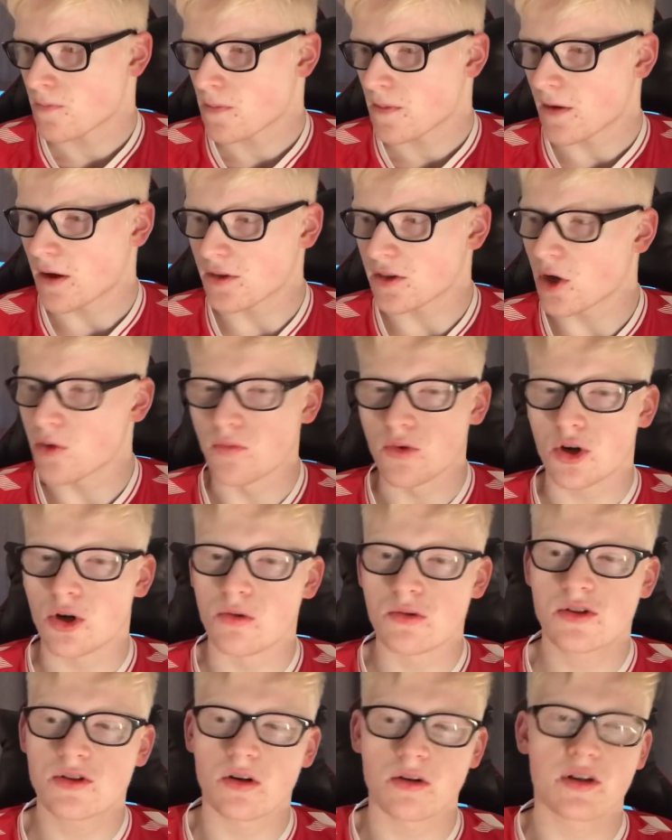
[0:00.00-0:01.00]
I don't
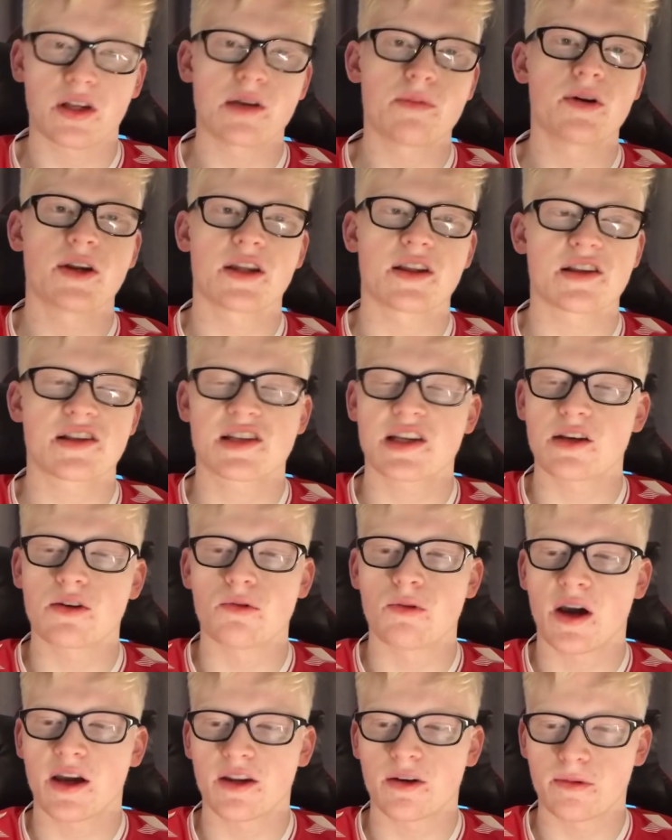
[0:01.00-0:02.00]
recall Stockley winning a
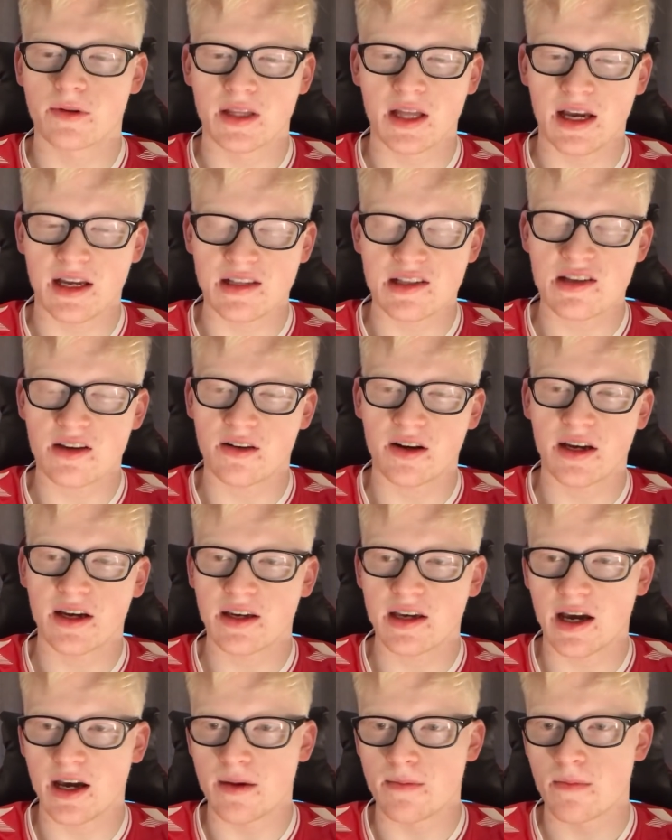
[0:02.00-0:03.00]
single header in that entire
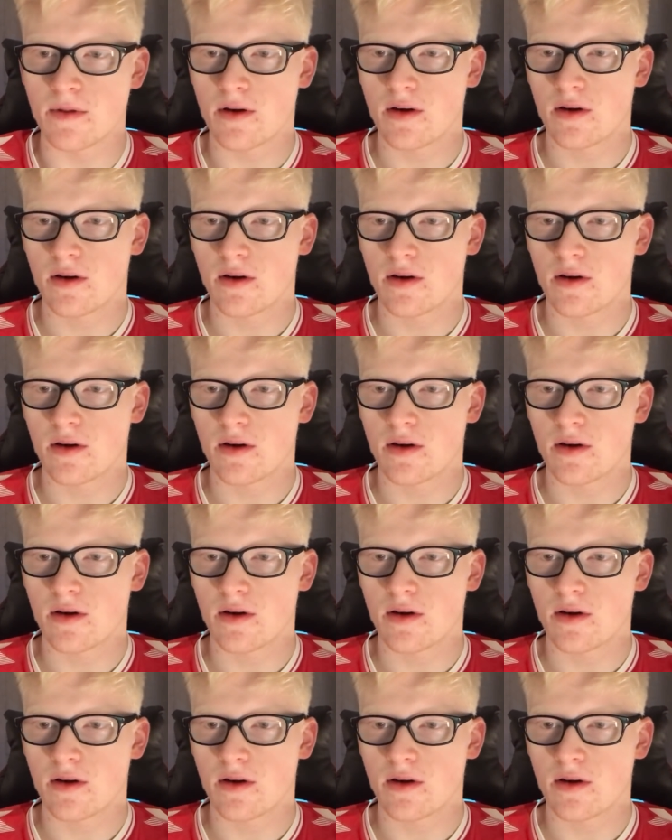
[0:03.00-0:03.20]
game.